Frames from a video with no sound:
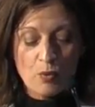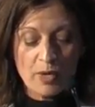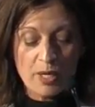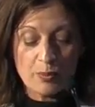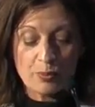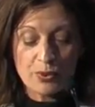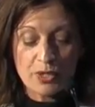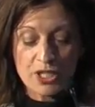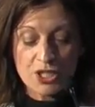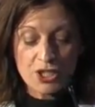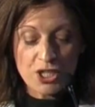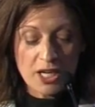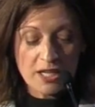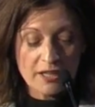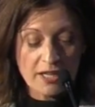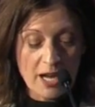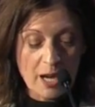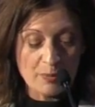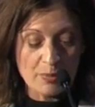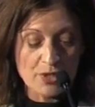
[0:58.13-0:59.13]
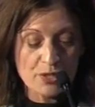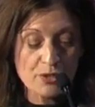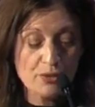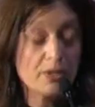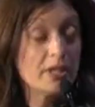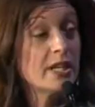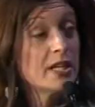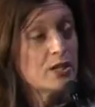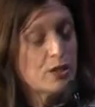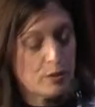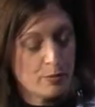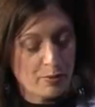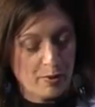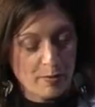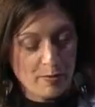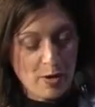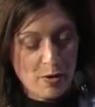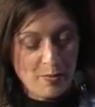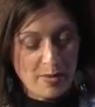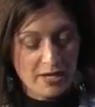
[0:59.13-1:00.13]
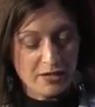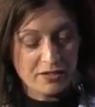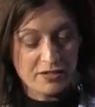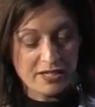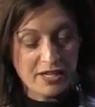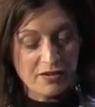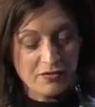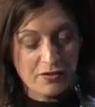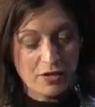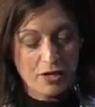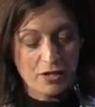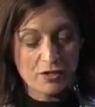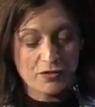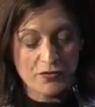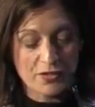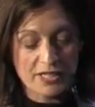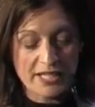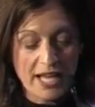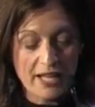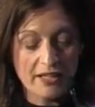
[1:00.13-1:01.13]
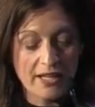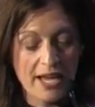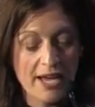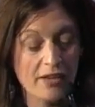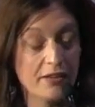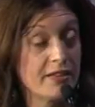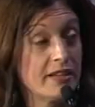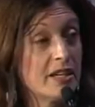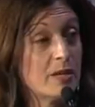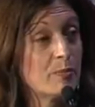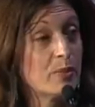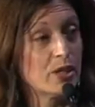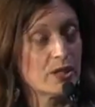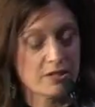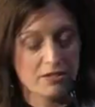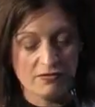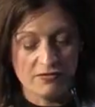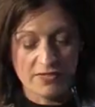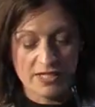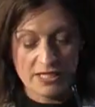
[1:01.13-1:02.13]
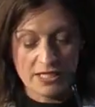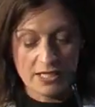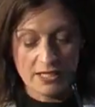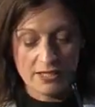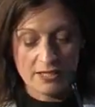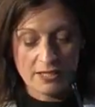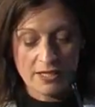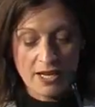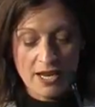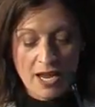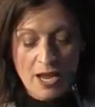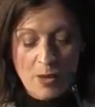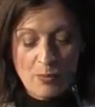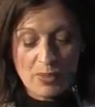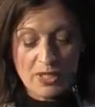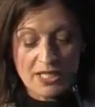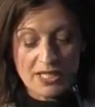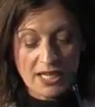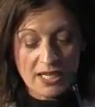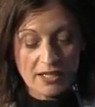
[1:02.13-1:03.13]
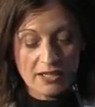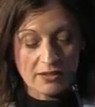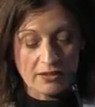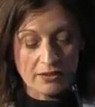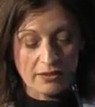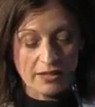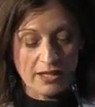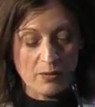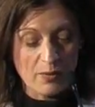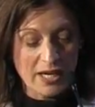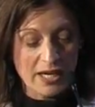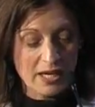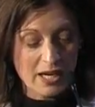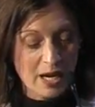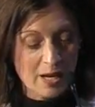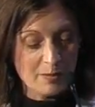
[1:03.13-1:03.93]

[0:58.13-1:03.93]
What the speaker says: We appreciate the opportunity to promote better safeguards for telehealth and in-person visits, particularly when it